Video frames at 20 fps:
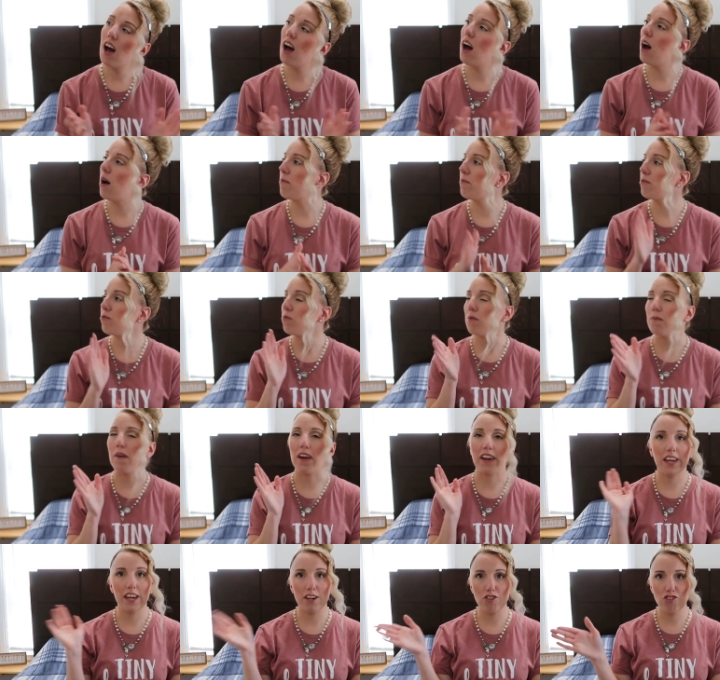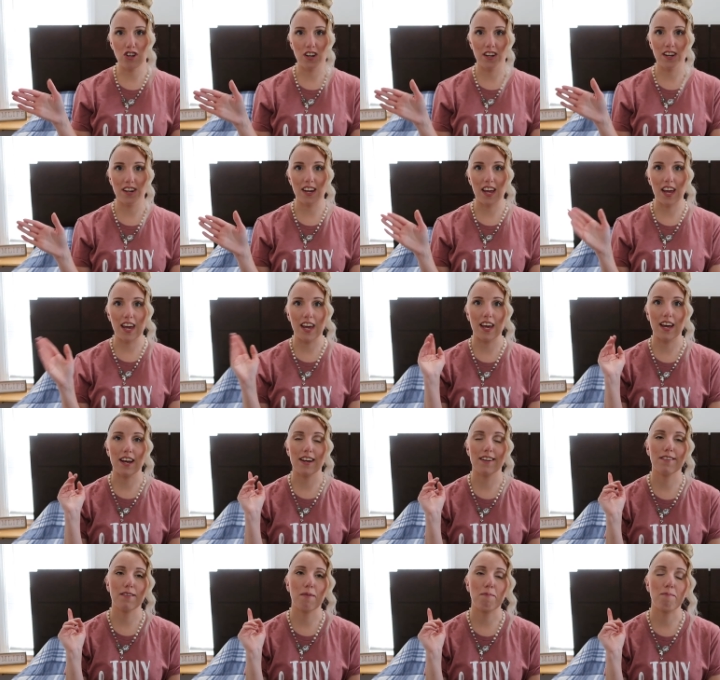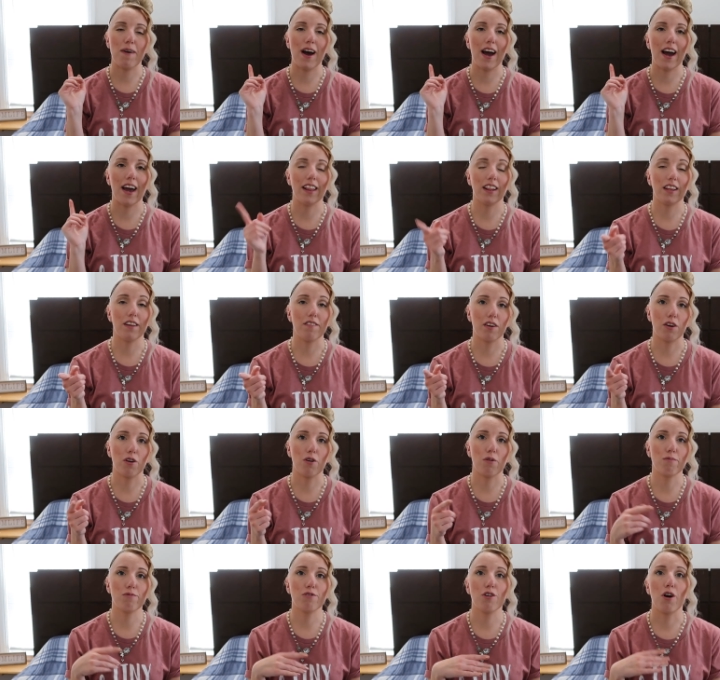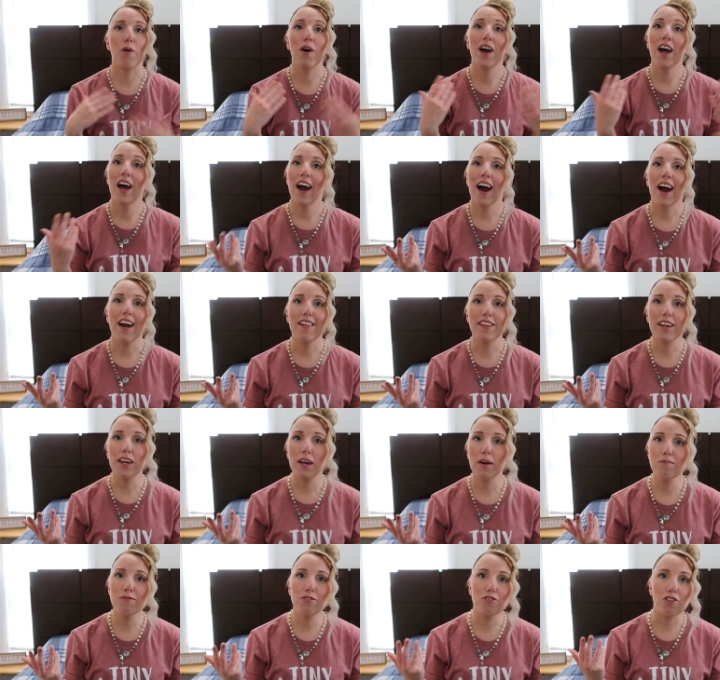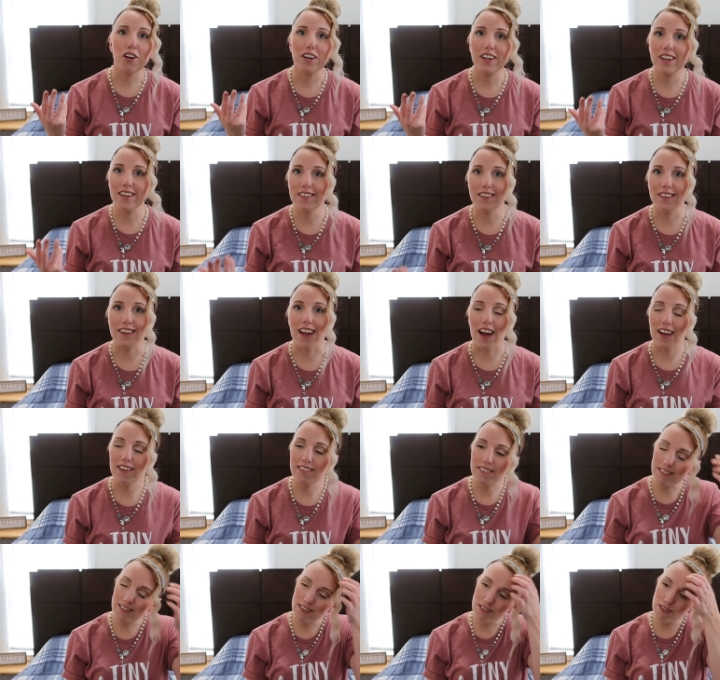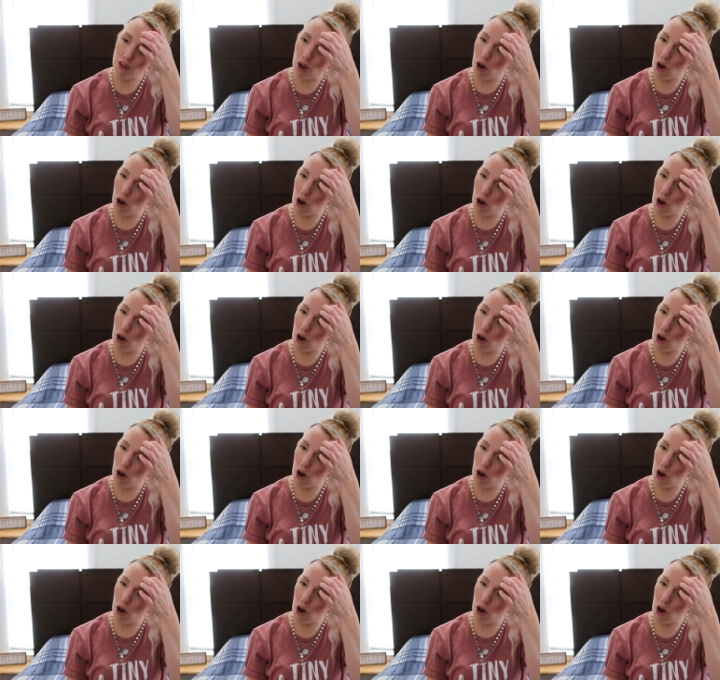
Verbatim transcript: Um, between my kitchen and my living room. So I think I'm starting to nest.